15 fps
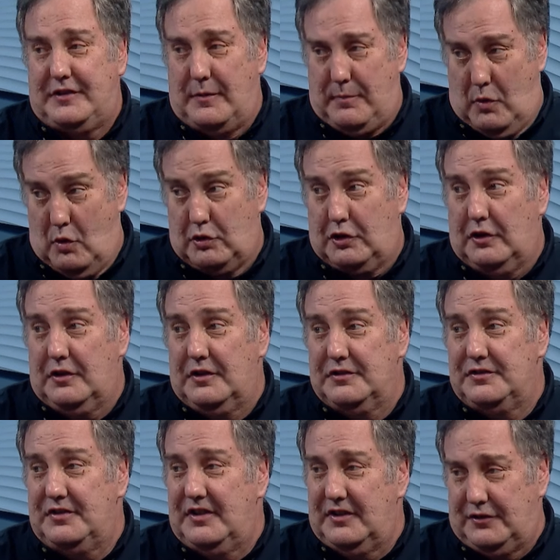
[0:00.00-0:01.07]
that Poor
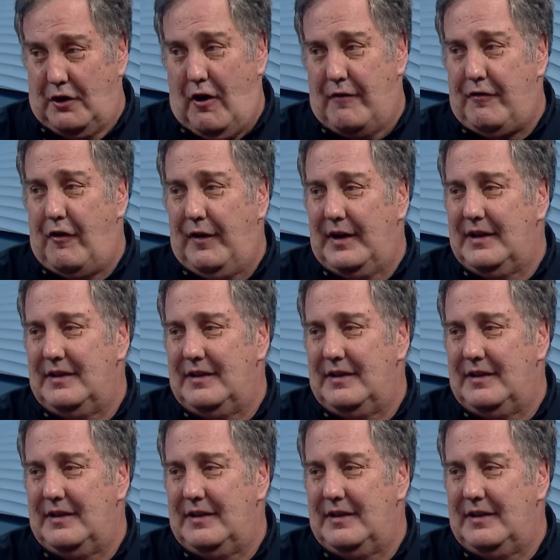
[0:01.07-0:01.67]
Girls is offering.